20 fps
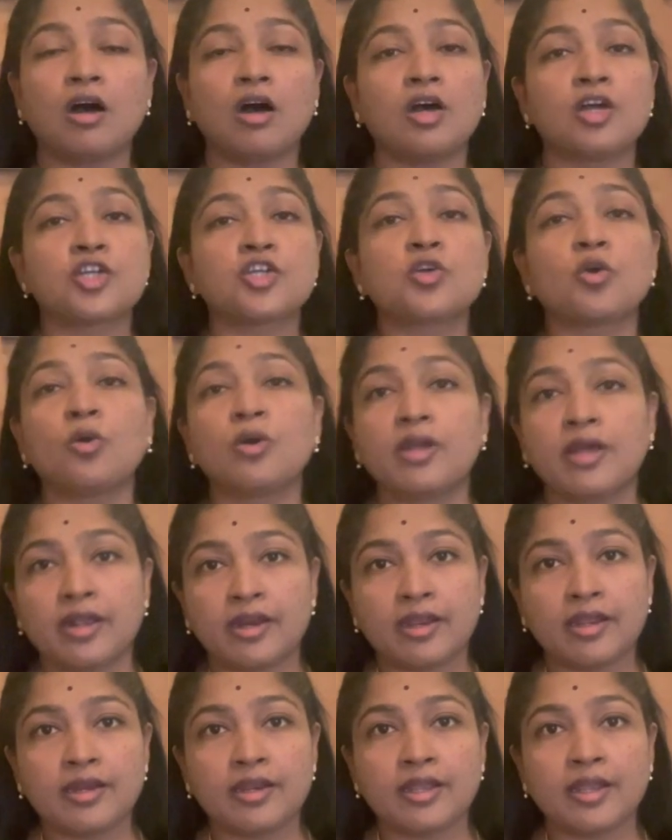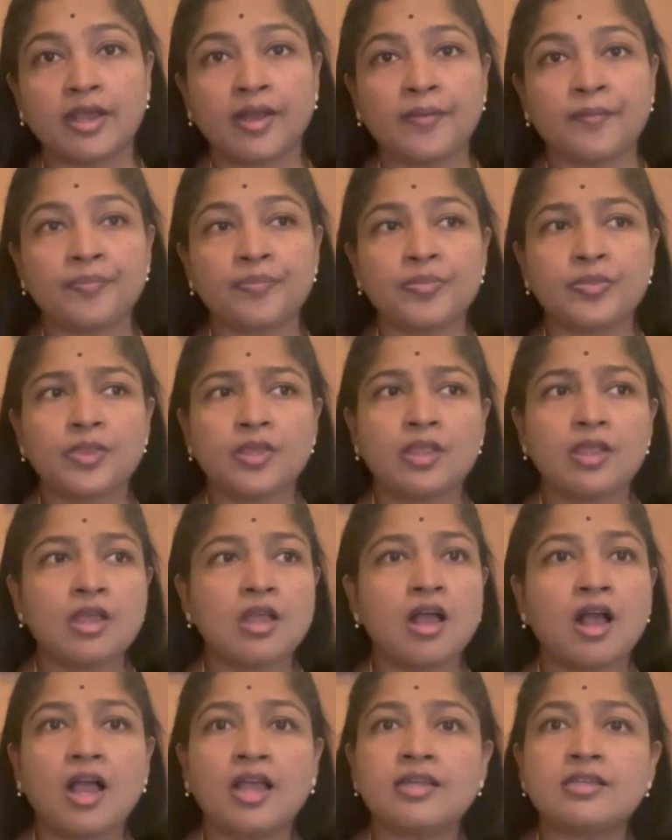shoulder area.
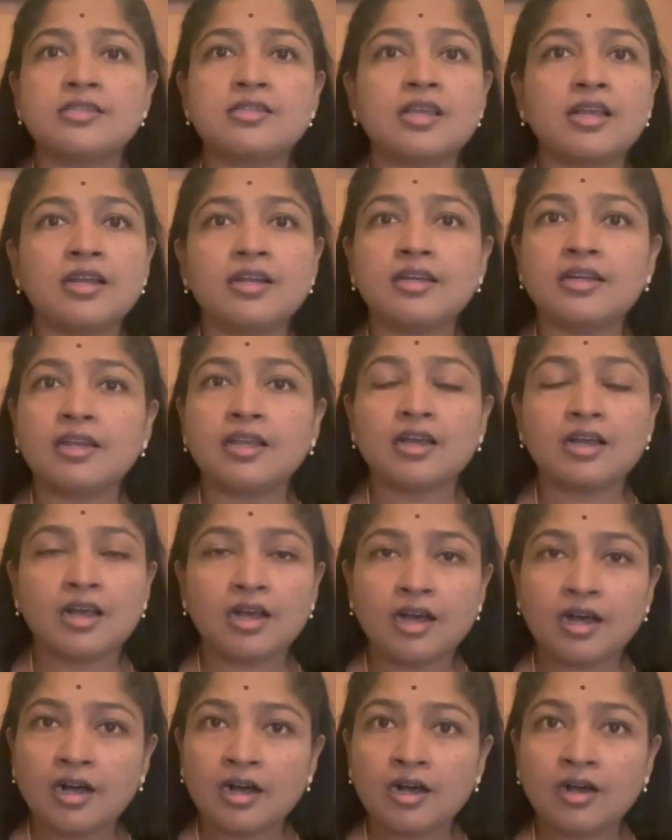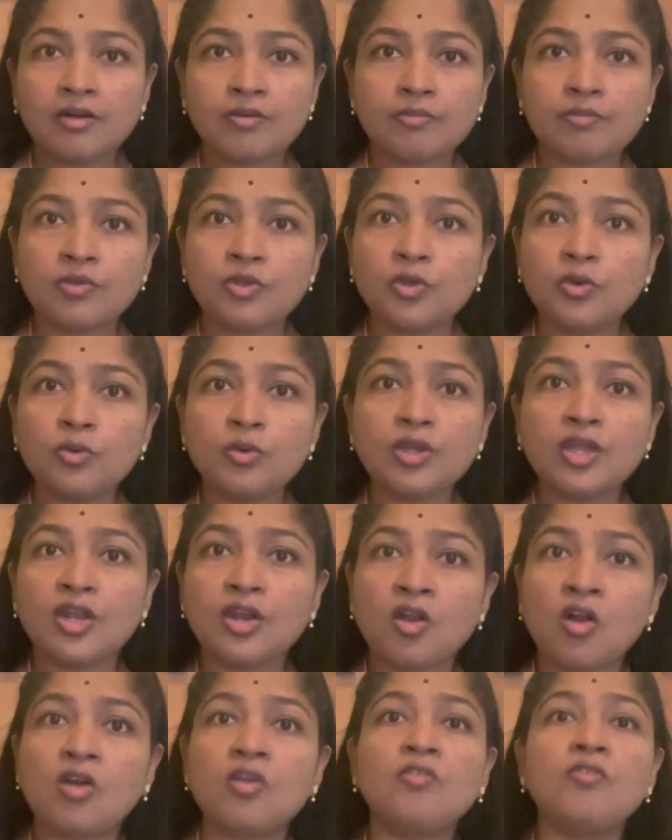I said, you
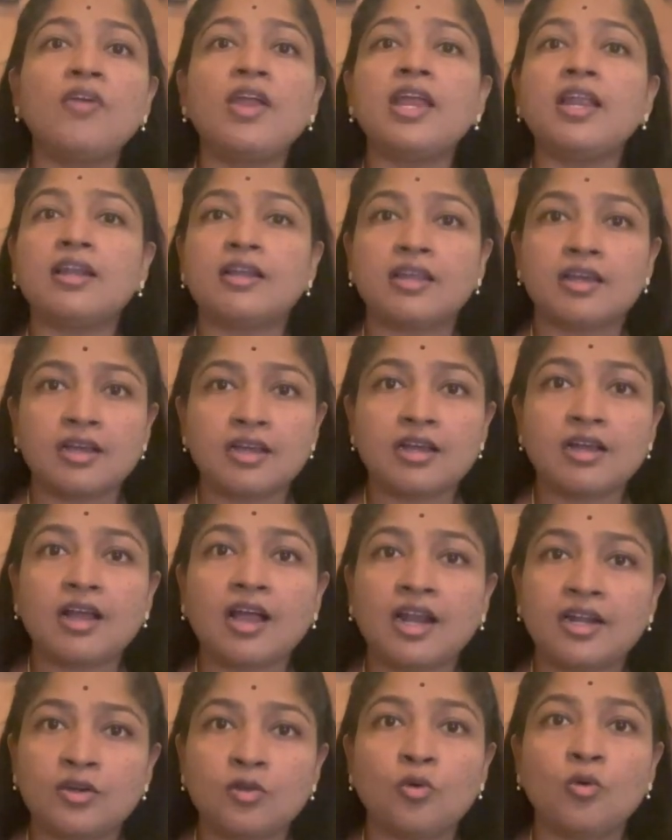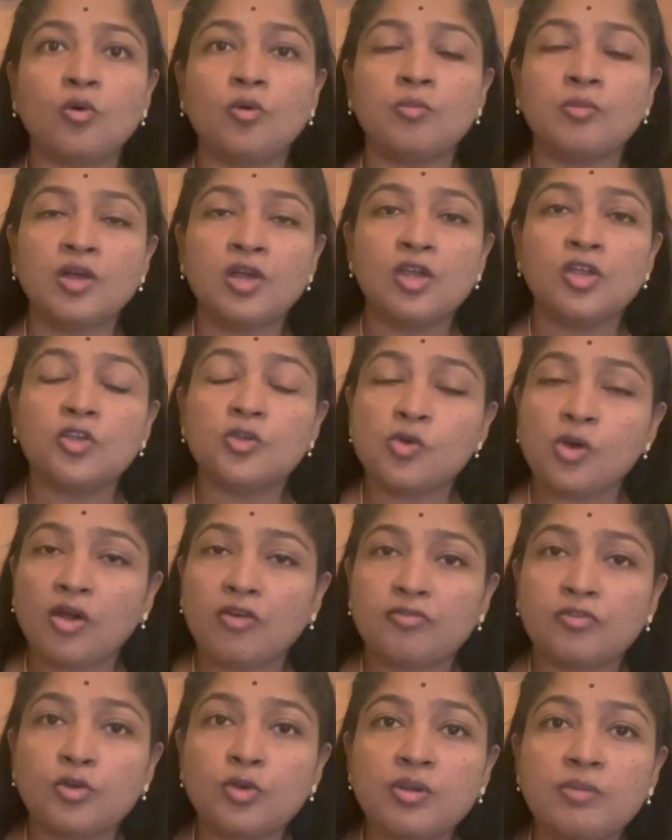cannot wait at home. You
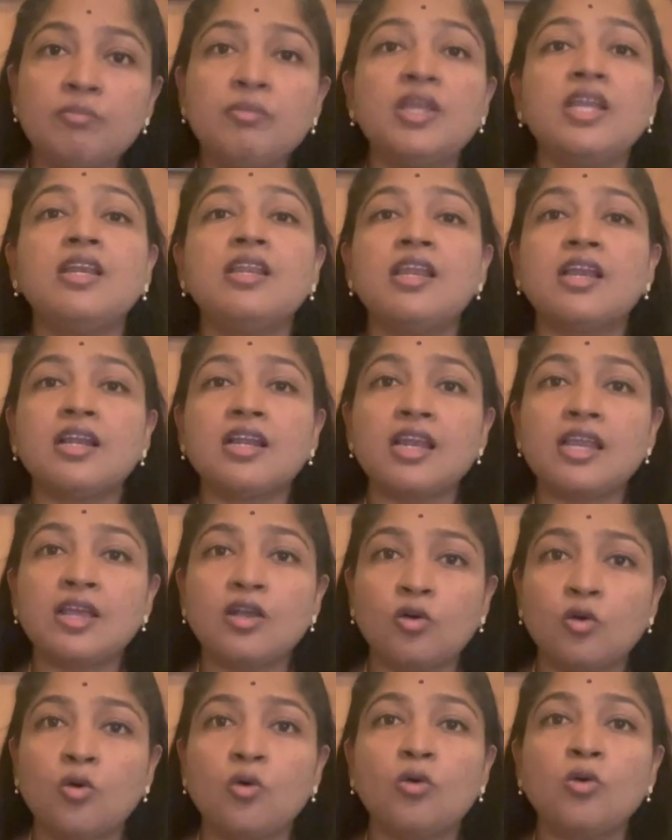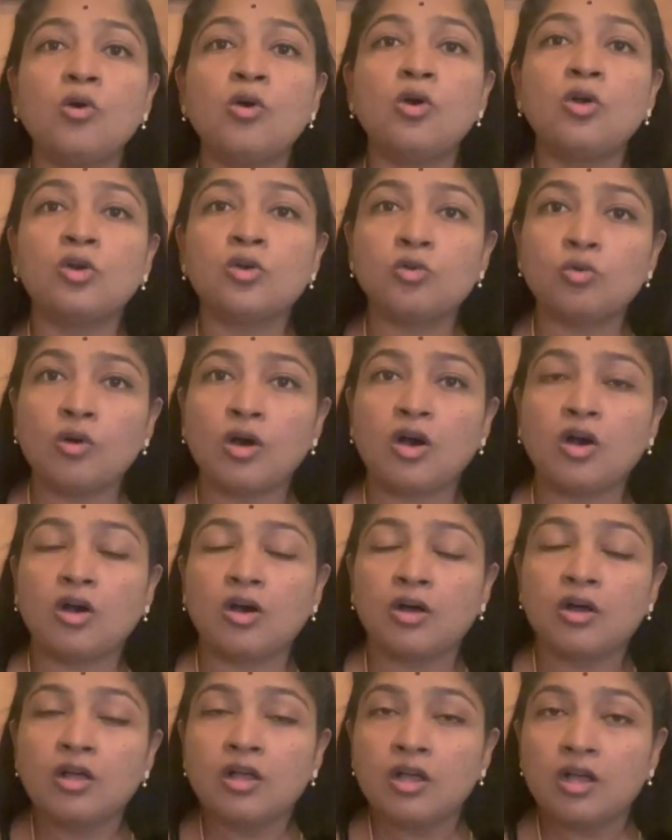have to immediately go to
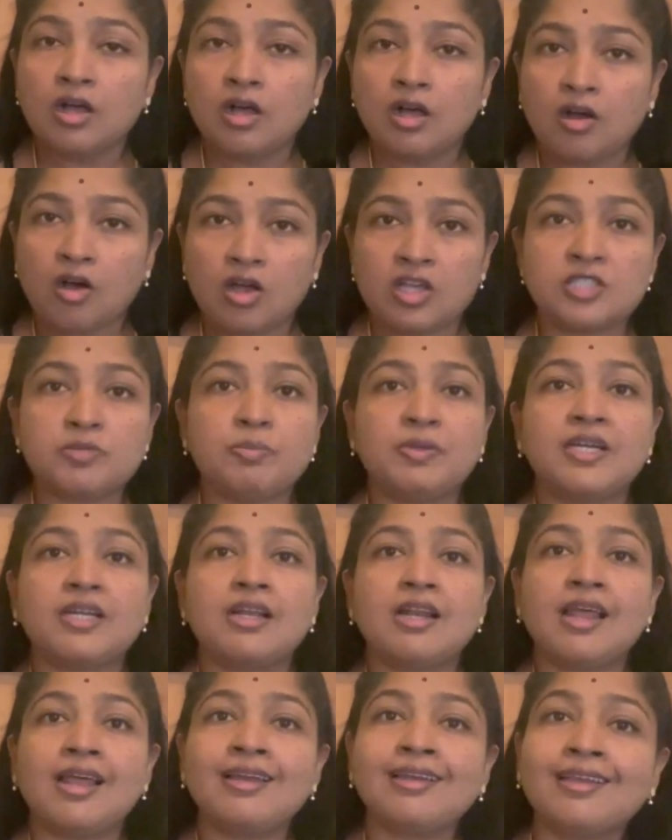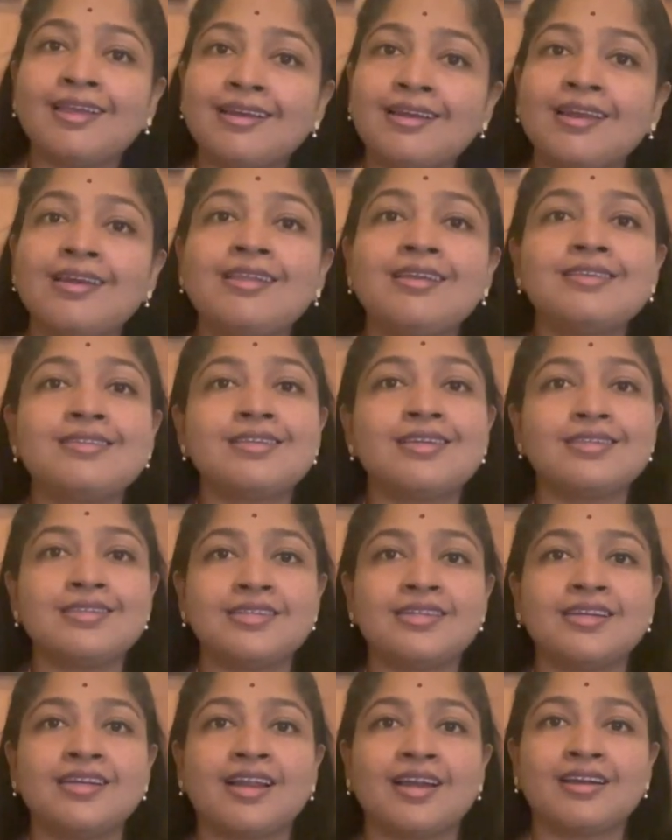a hospital and get an
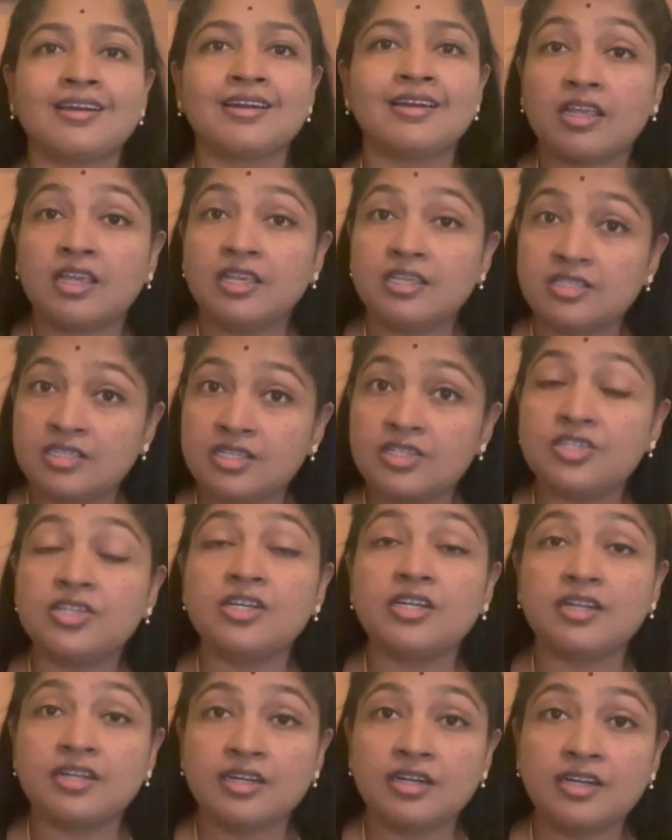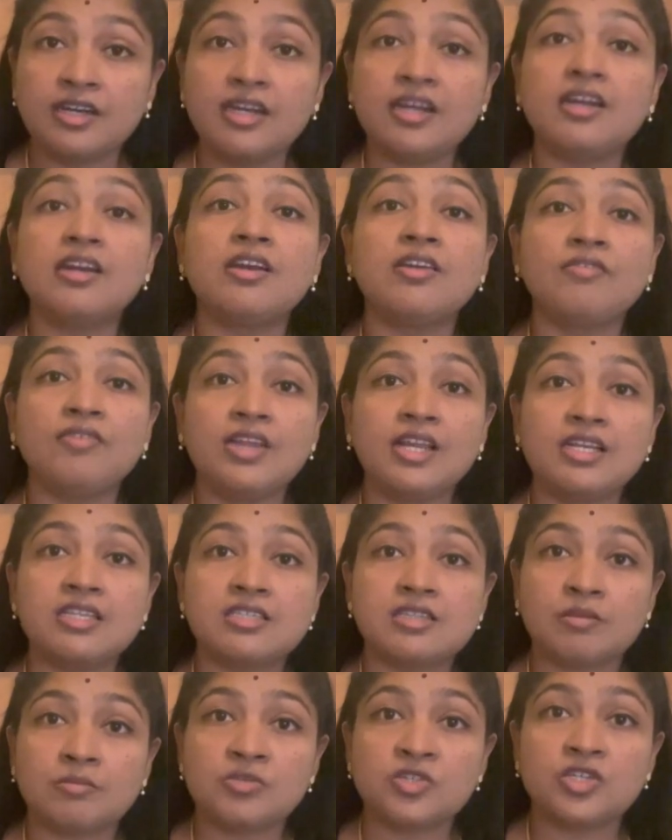ECG done. ECG did reveal
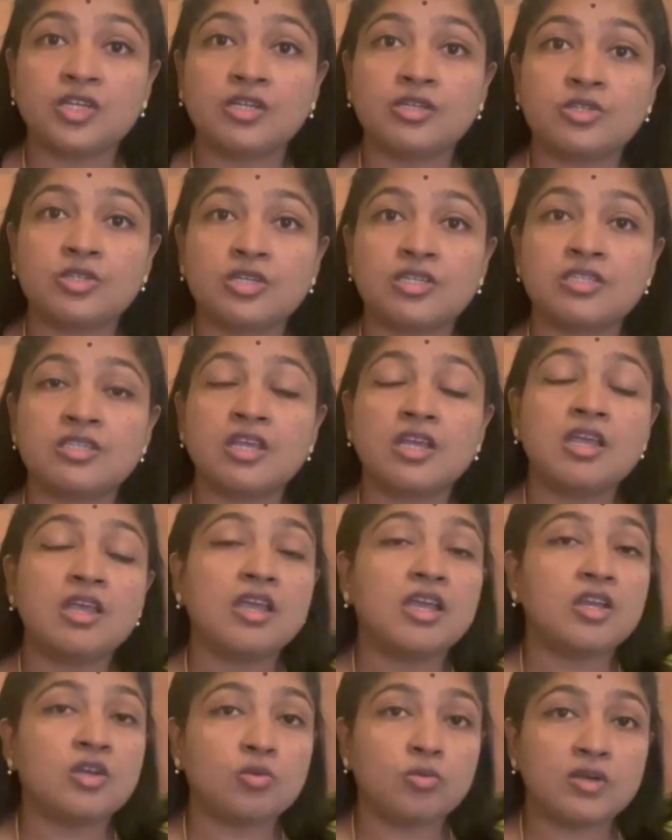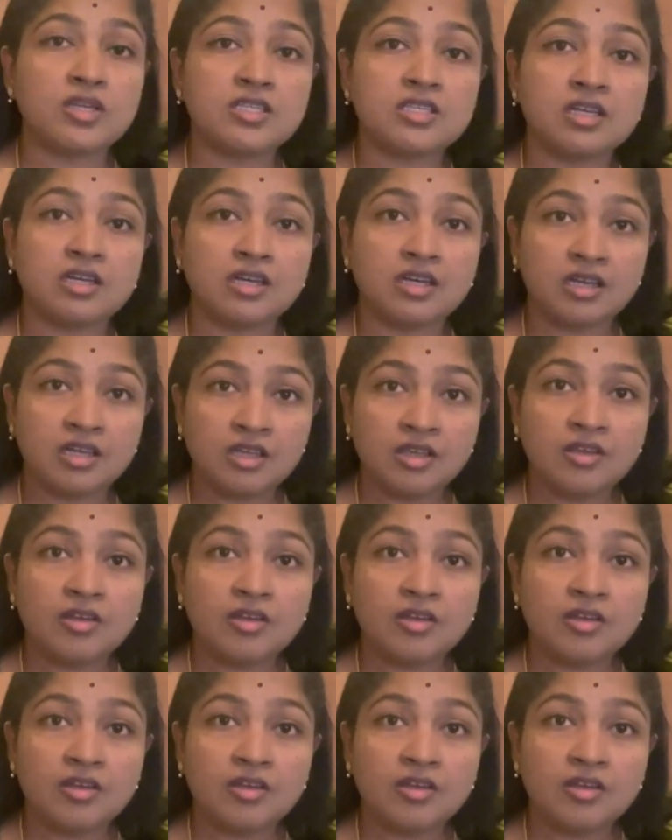some changes. It was a